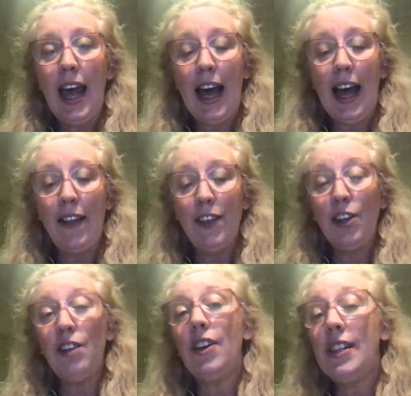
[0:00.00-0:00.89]
The
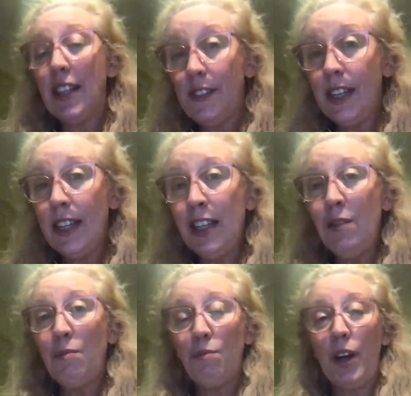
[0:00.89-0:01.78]
University of
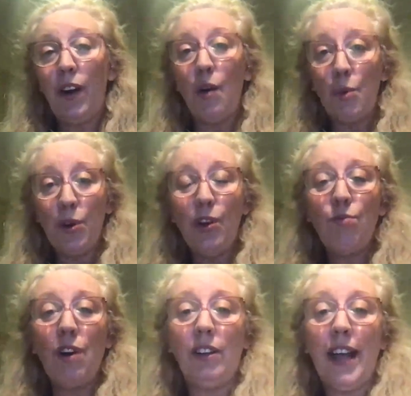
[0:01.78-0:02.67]
Sydney, where I work,
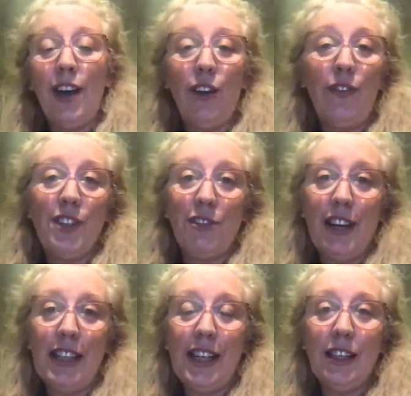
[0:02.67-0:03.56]
rolled out Office
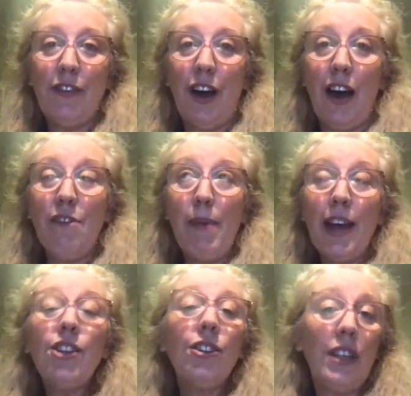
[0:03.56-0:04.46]
365
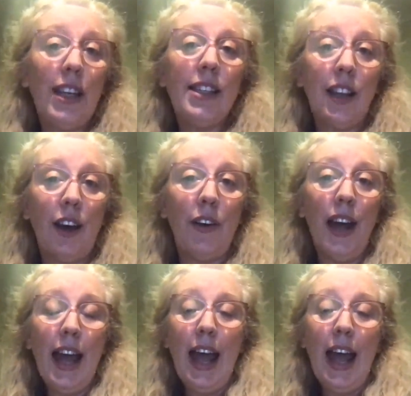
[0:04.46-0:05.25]
about 2 years ago,